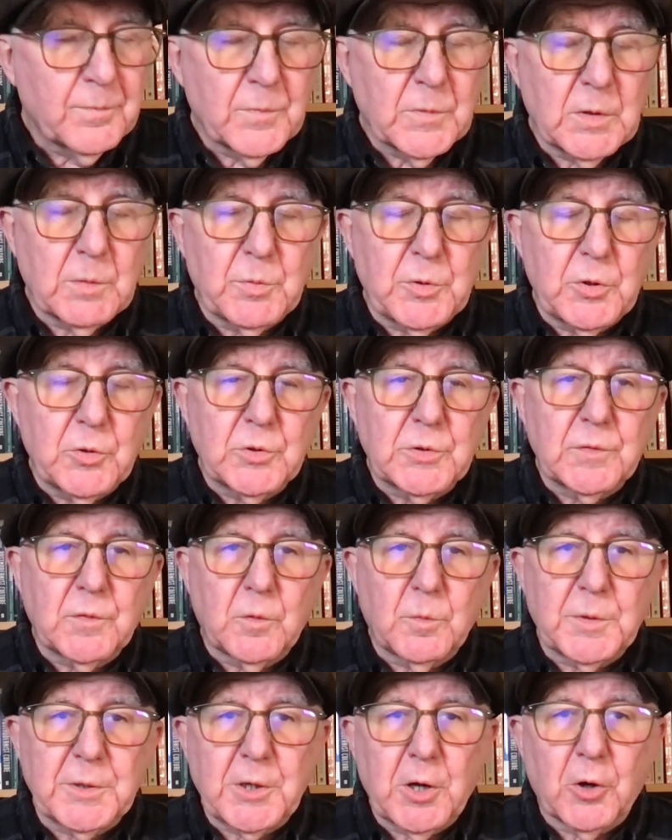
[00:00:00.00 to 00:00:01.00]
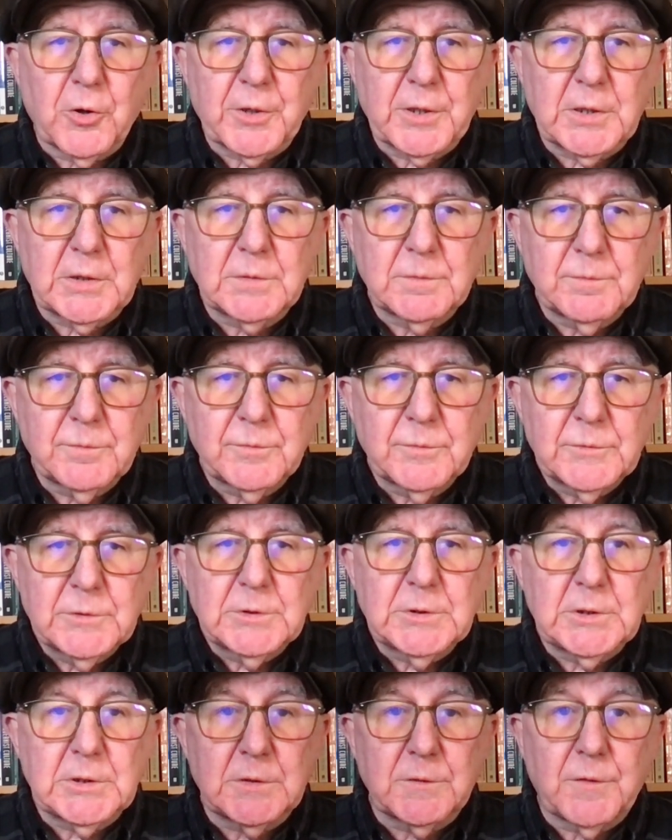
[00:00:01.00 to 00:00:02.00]
the beautiful Madonna
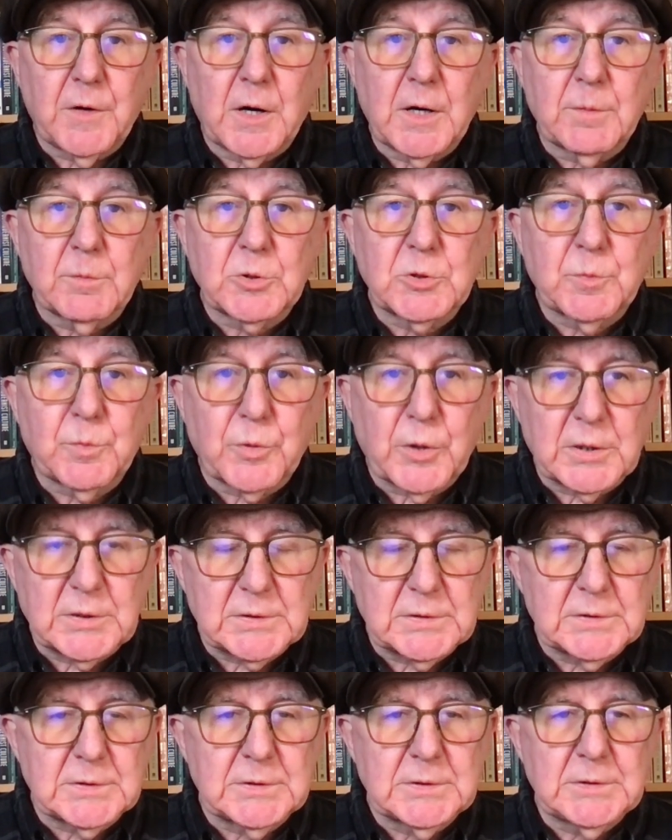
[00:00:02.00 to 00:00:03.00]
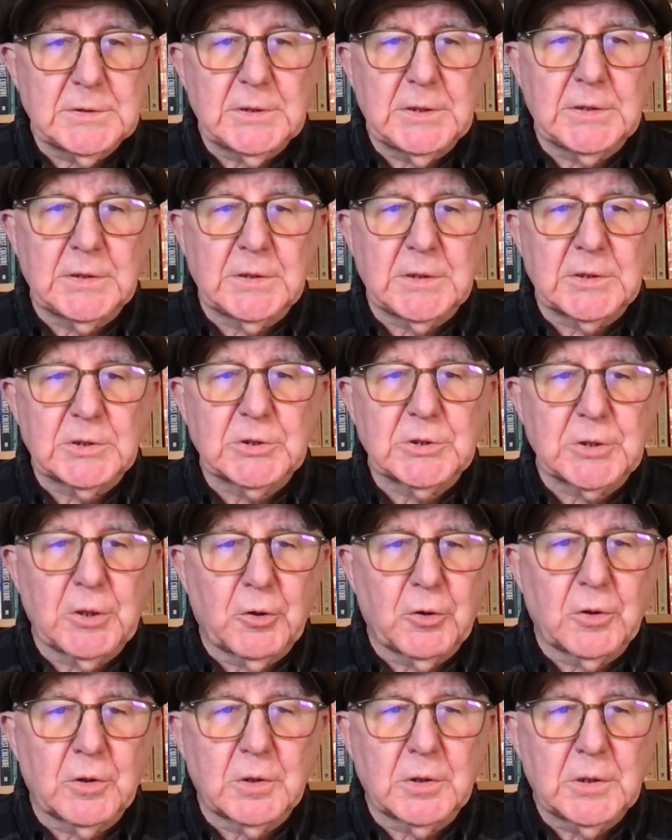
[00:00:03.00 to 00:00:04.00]
is very much present in this
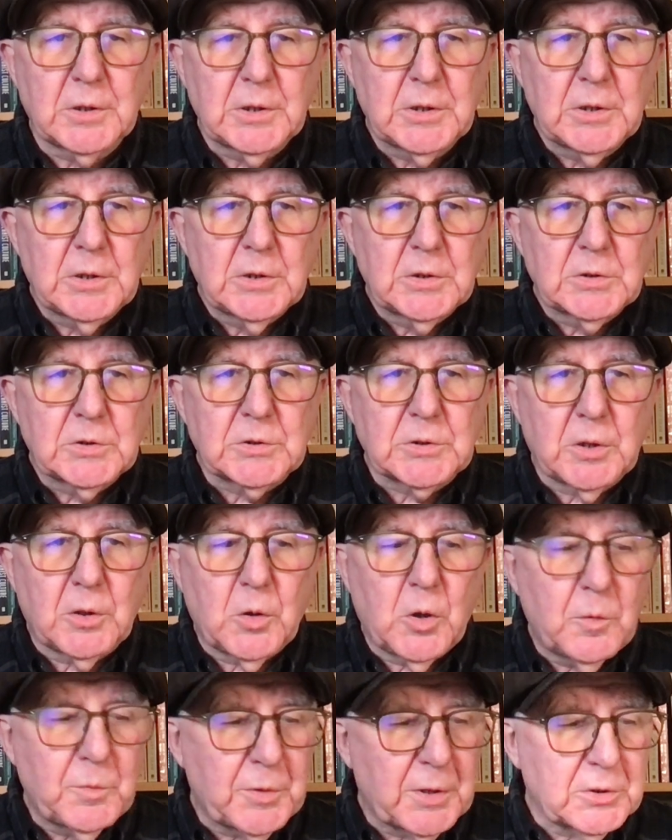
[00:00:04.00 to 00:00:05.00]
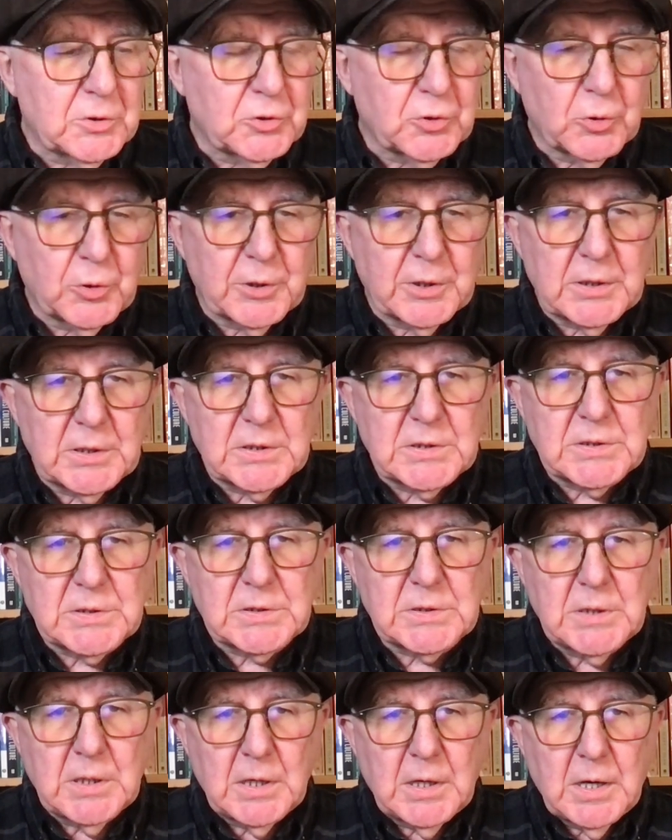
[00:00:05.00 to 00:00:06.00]
song. So I hope you enjoy
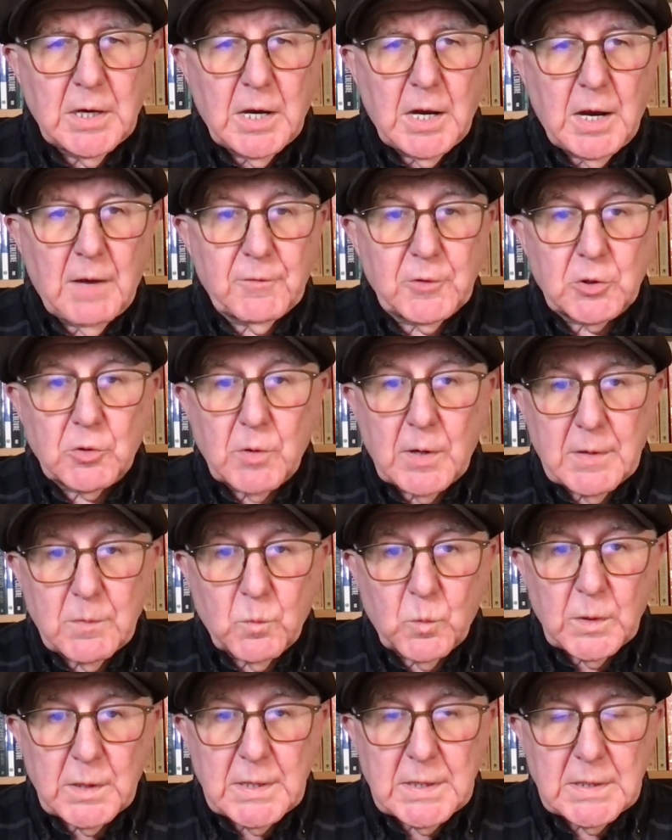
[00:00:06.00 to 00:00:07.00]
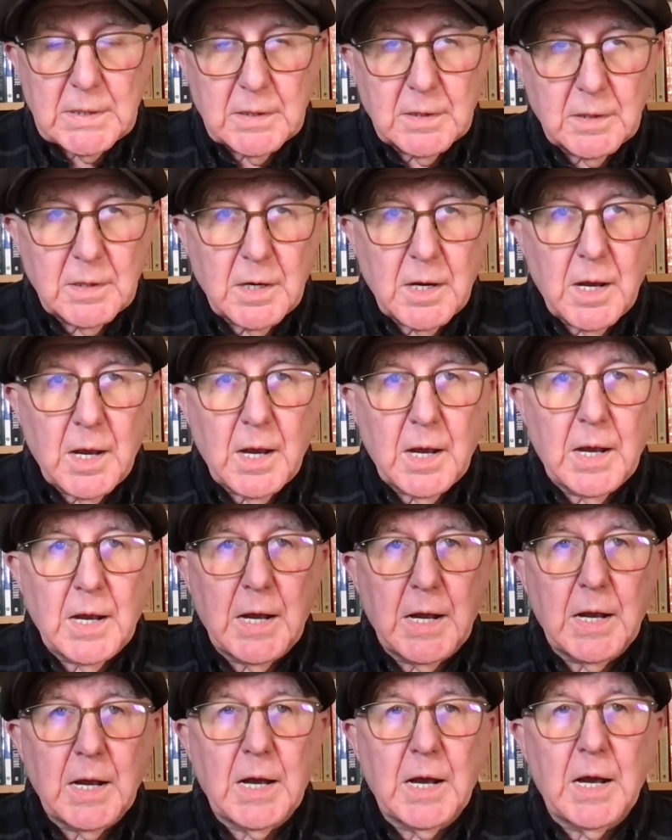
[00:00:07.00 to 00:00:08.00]
this. Have a great week.
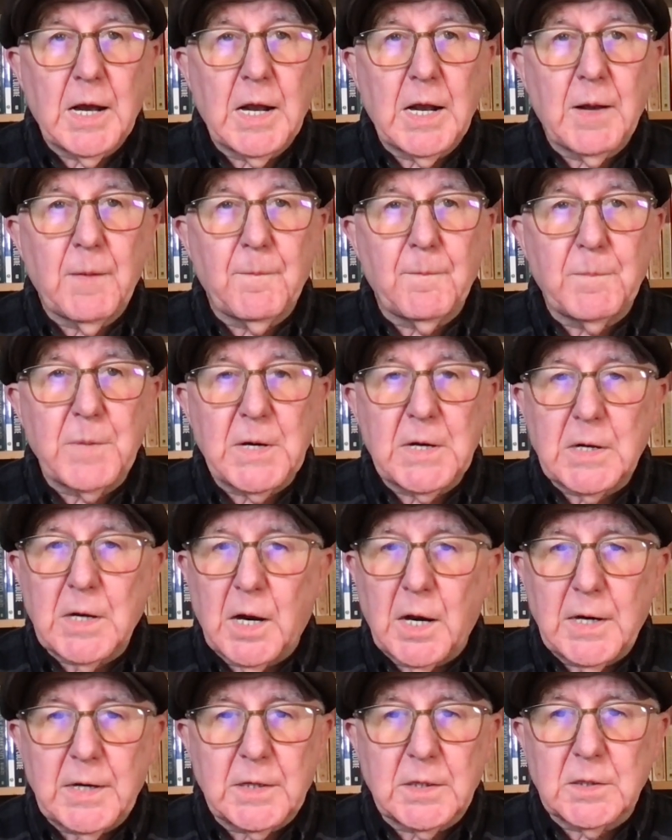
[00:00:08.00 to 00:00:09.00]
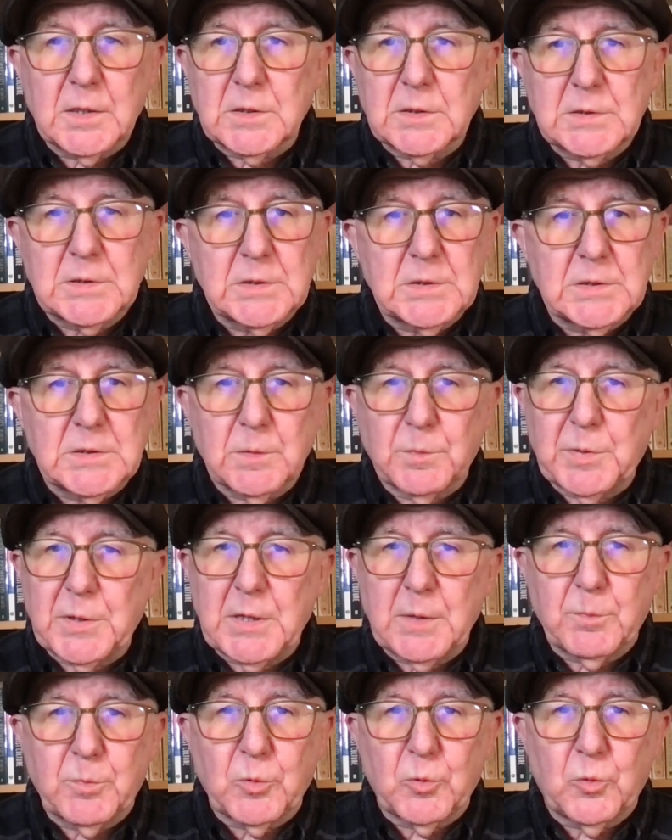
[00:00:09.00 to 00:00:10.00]
Be kind to
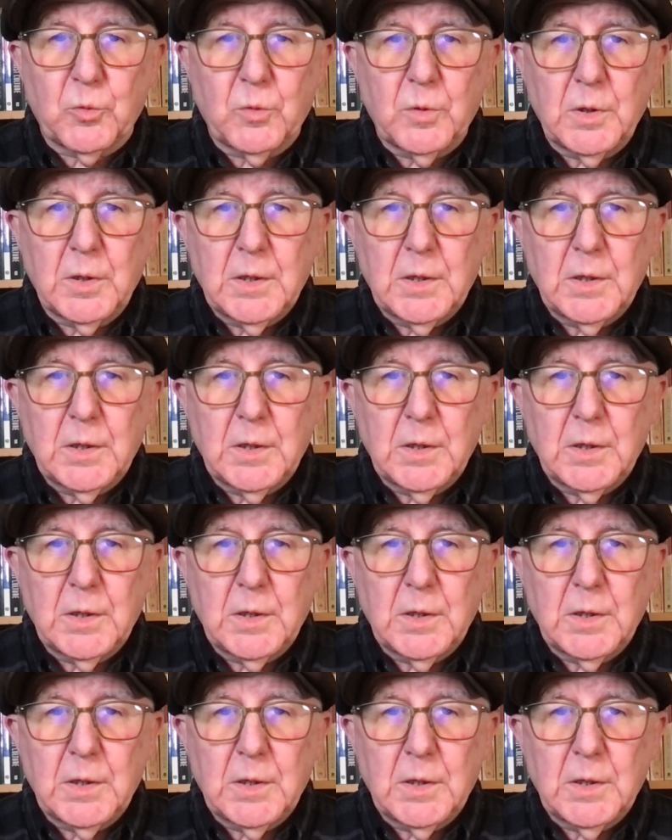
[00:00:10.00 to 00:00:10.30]
people.